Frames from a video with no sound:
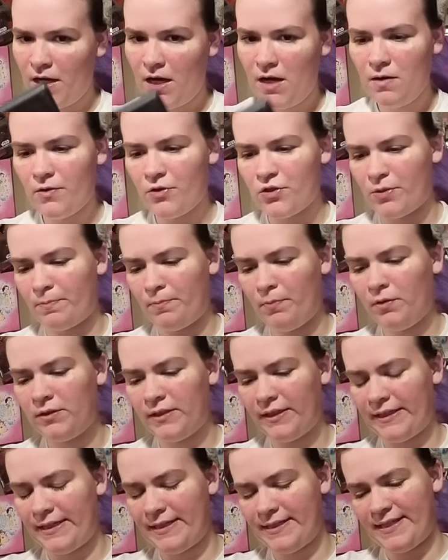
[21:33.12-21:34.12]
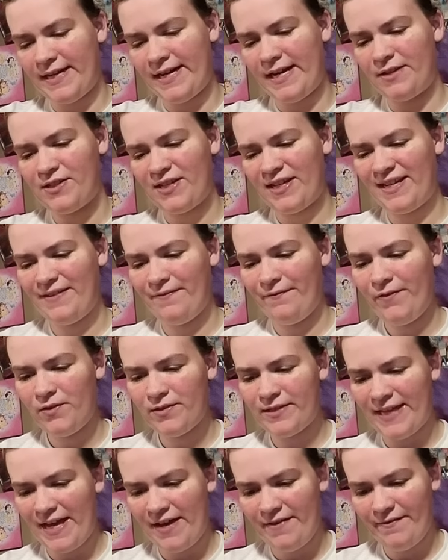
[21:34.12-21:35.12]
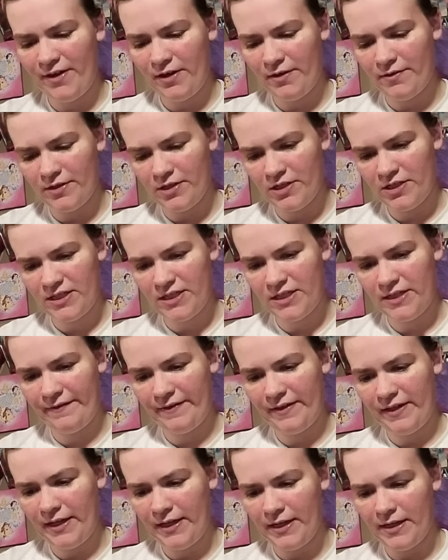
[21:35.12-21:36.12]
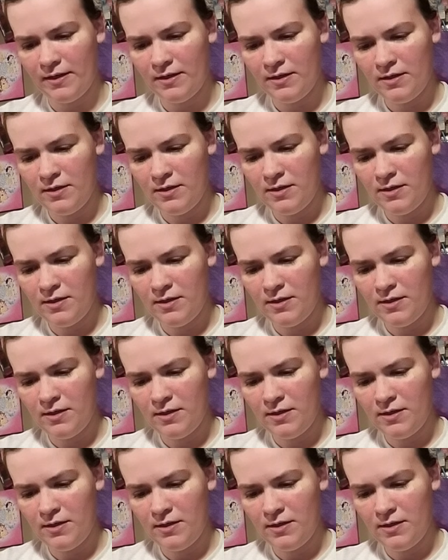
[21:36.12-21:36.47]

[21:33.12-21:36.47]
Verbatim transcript: oh, there's a booklet inside. I was like, it feels heavier than just DVD.